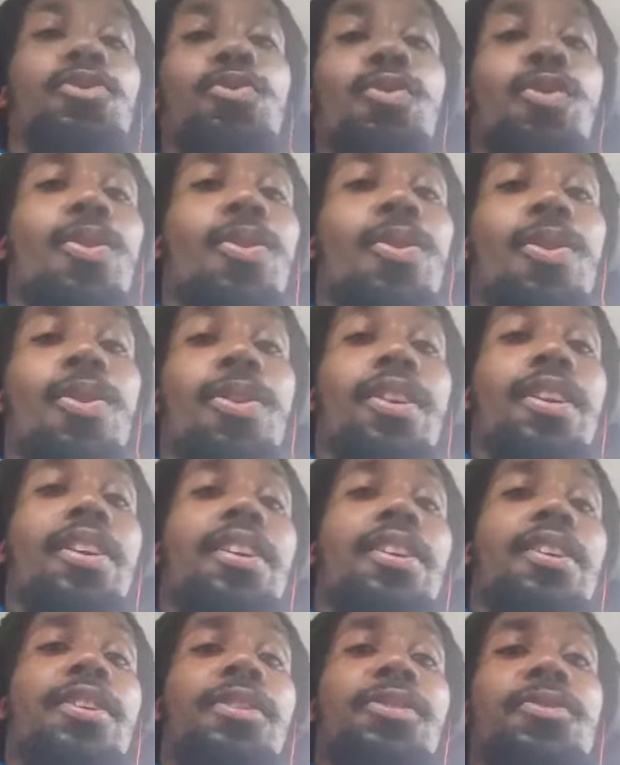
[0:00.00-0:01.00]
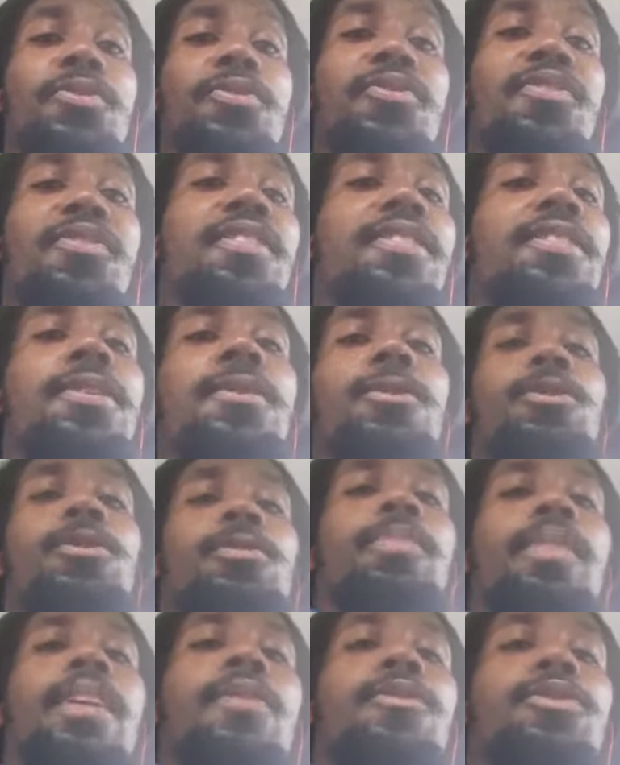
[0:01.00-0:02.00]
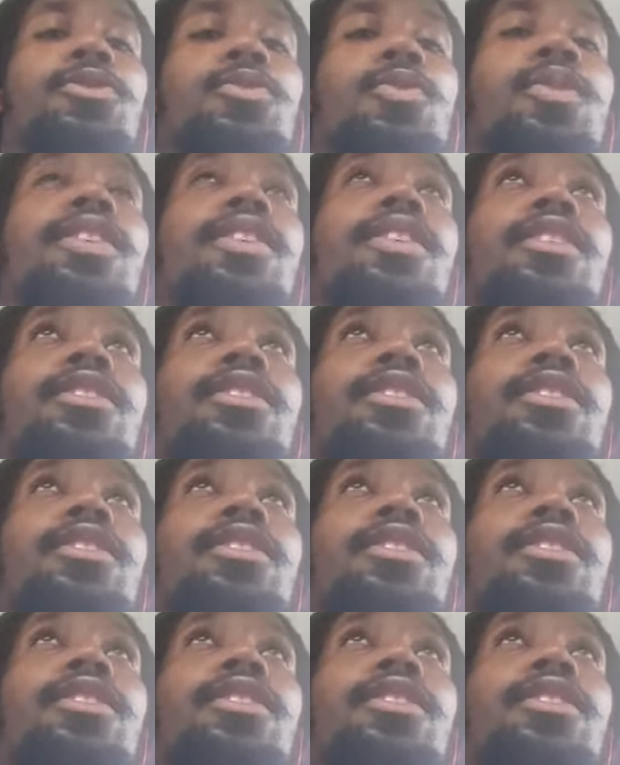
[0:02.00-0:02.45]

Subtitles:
long doing videos, but I just wanted to